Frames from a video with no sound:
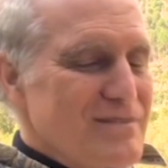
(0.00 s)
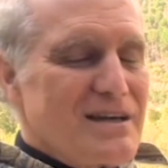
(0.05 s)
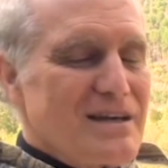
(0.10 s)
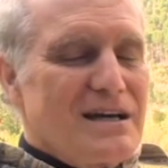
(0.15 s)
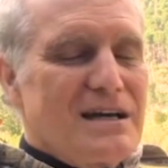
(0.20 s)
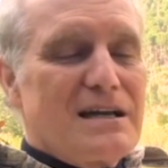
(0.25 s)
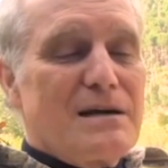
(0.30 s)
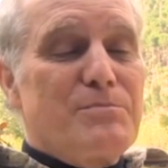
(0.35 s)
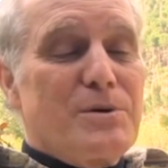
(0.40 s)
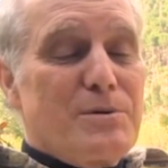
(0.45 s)

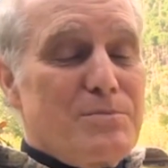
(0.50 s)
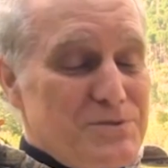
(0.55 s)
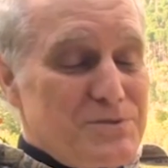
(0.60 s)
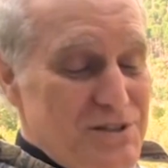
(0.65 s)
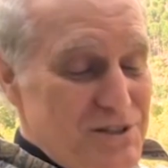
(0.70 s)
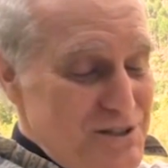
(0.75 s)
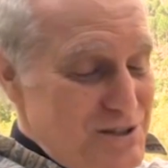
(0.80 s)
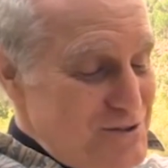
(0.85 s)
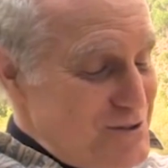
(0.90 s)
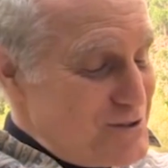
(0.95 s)
And I
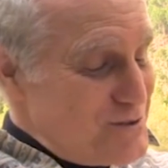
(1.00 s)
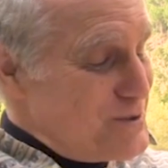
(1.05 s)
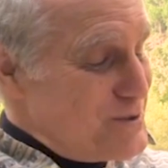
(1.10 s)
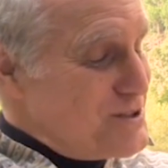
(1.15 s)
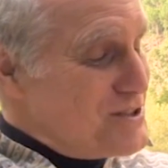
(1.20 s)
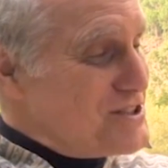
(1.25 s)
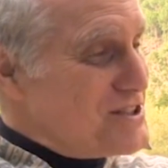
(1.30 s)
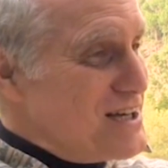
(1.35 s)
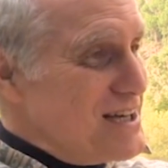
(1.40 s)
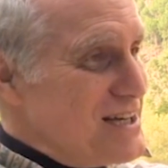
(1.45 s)
purposely use the
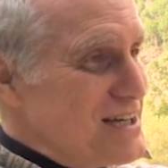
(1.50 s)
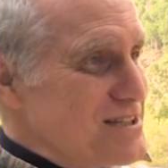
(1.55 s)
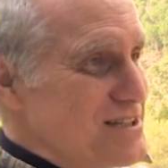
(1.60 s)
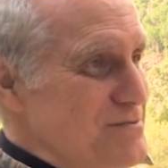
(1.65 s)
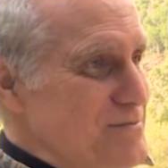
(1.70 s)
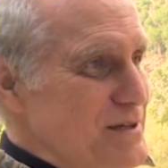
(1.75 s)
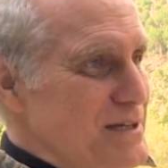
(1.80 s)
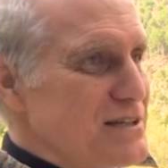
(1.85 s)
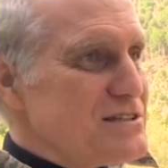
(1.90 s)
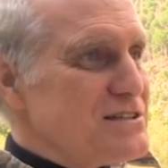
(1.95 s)
word science
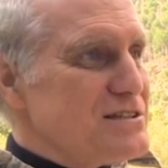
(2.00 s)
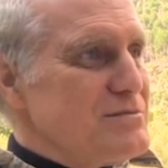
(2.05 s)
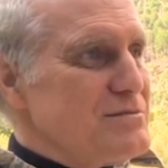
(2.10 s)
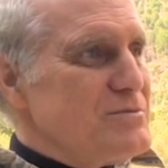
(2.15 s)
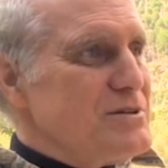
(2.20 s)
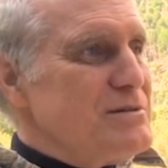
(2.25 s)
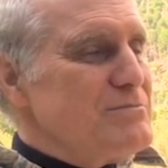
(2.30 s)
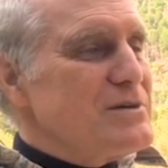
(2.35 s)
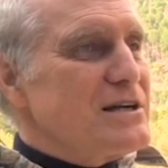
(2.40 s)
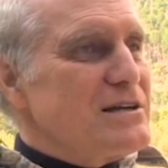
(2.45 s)
because to
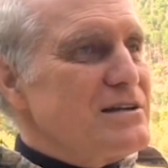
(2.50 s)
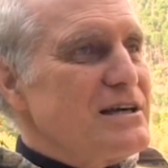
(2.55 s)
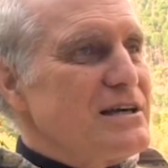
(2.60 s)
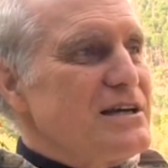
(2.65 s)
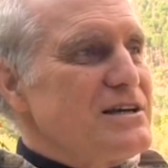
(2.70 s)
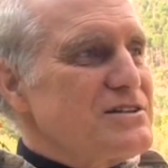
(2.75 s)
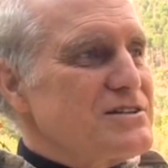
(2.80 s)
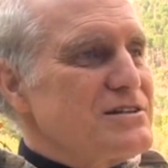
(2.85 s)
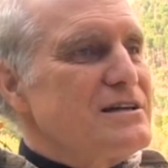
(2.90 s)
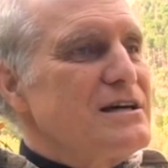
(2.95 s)
me,
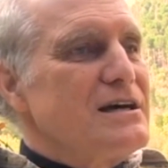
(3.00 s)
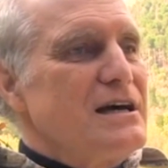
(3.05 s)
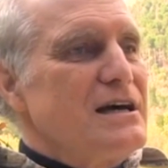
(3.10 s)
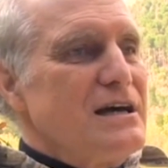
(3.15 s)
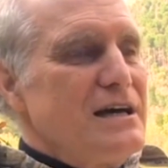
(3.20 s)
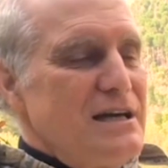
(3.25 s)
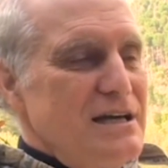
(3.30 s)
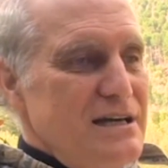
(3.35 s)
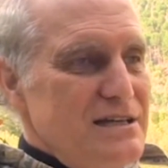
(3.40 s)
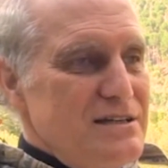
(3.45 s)
meditation
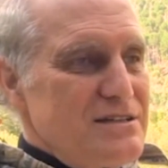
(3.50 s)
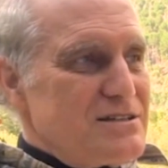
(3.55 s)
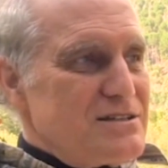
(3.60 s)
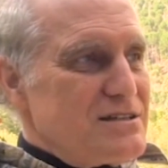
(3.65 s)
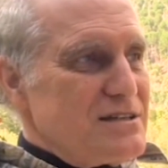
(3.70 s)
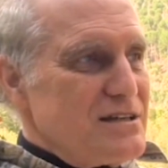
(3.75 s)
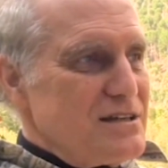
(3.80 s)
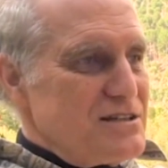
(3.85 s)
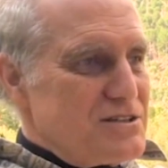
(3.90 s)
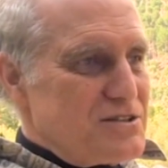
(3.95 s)

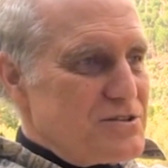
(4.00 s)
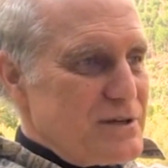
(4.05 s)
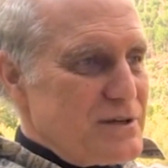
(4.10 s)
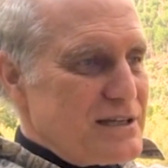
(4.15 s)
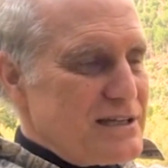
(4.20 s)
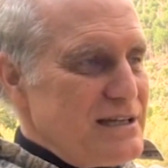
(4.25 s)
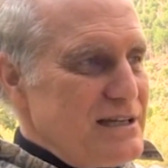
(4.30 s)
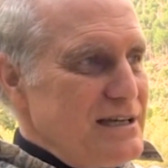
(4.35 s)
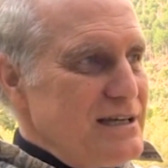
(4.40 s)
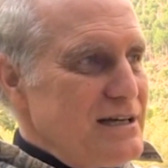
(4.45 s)
is
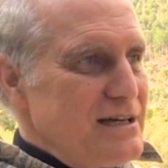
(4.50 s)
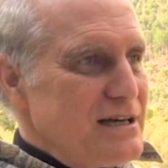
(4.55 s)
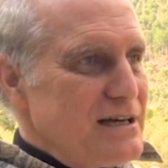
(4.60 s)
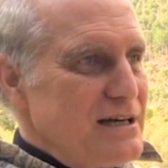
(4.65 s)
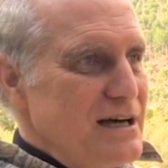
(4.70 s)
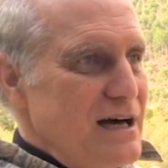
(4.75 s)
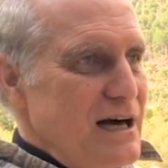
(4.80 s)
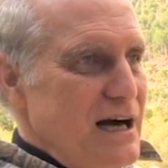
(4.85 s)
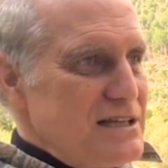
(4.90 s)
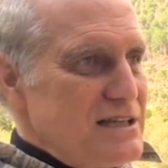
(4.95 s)
strictly
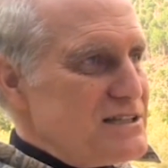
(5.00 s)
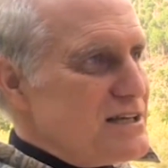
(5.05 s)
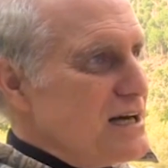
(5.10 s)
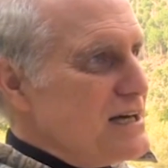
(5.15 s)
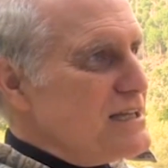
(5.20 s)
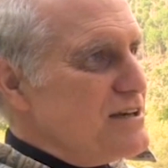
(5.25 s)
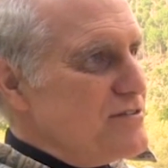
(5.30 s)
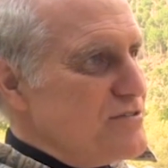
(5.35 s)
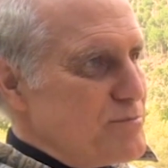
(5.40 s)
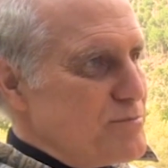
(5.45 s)
a
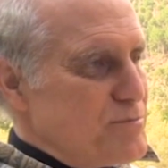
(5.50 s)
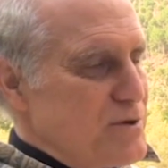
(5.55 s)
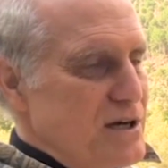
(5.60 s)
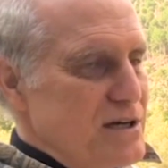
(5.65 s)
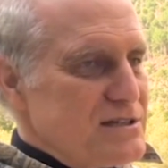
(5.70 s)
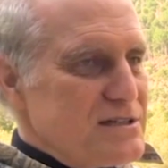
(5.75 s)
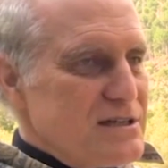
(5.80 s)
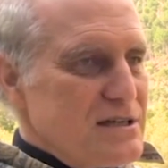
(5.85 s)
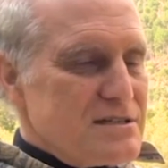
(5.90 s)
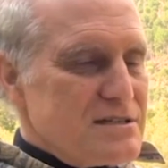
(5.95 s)
scientific
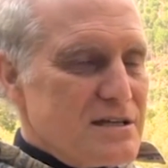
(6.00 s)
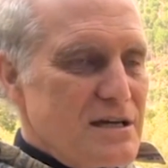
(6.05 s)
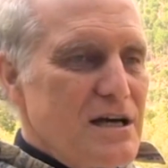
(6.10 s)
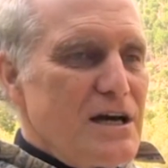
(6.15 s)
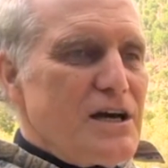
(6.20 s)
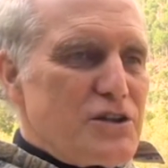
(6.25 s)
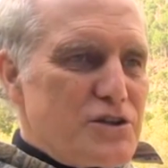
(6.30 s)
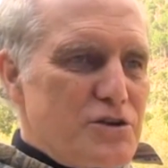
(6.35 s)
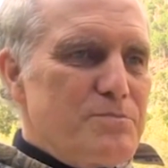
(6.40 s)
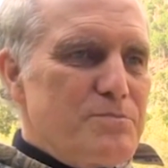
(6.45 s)
process.
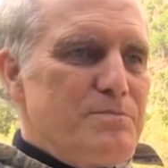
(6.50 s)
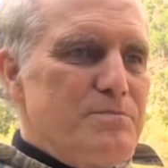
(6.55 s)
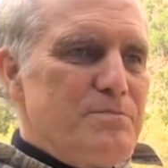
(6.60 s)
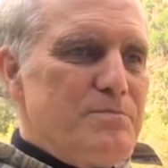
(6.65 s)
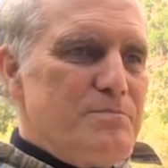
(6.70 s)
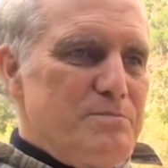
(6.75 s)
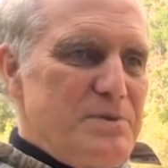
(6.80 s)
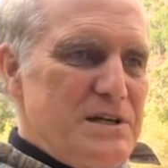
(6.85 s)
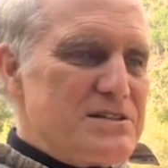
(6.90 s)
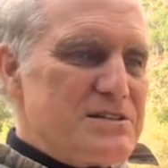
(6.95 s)
To
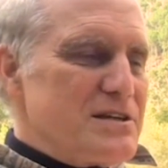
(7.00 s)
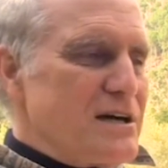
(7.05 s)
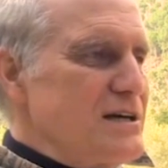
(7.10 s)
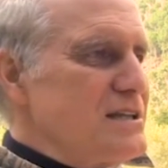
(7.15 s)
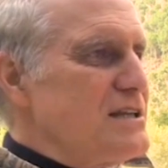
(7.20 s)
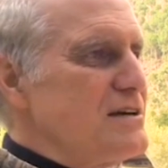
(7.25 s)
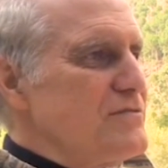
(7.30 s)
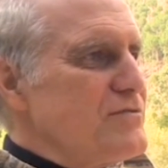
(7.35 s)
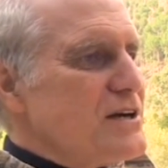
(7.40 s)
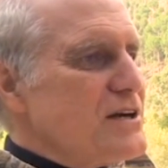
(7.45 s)
be
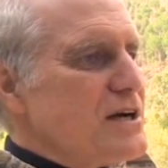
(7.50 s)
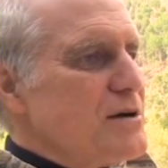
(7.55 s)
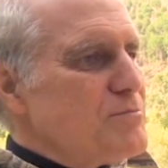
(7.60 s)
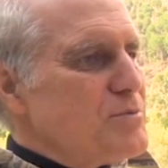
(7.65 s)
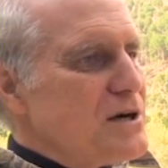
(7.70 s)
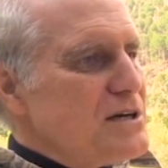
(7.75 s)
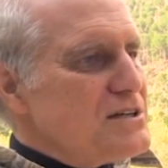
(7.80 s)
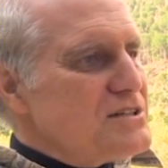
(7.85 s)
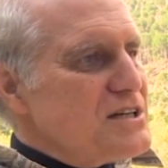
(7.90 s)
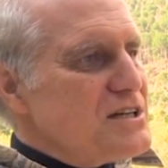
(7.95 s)
scientific, a
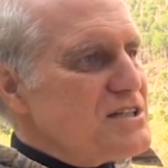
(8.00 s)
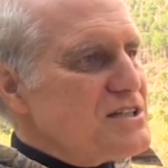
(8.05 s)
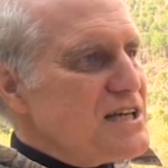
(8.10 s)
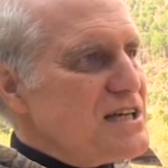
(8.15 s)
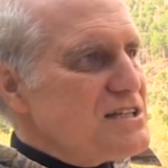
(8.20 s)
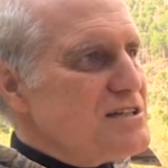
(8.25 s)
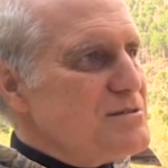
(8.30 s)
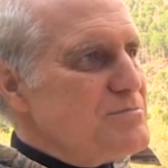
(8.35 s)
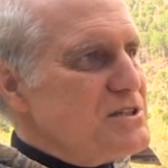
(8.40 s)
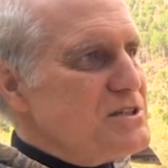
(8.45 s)
process
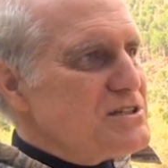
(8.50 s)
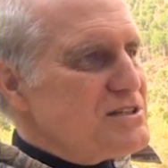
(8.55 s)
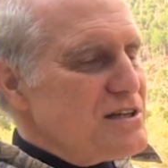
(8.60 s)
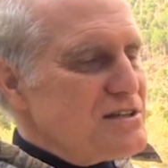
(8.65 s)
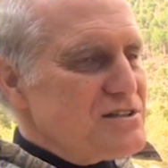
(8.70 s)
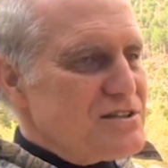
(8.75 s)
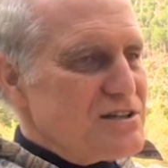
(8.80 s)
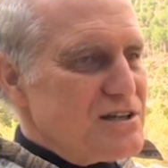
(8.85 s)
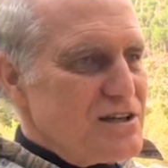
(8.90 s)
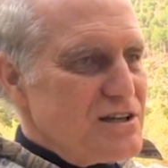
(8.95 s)
has to be
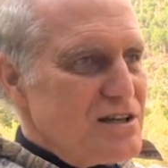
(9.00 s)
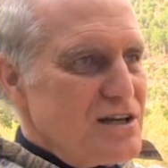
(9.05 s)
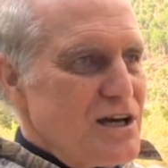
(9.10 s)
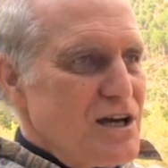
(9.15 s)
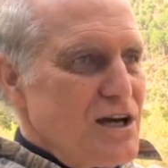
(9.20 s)
such that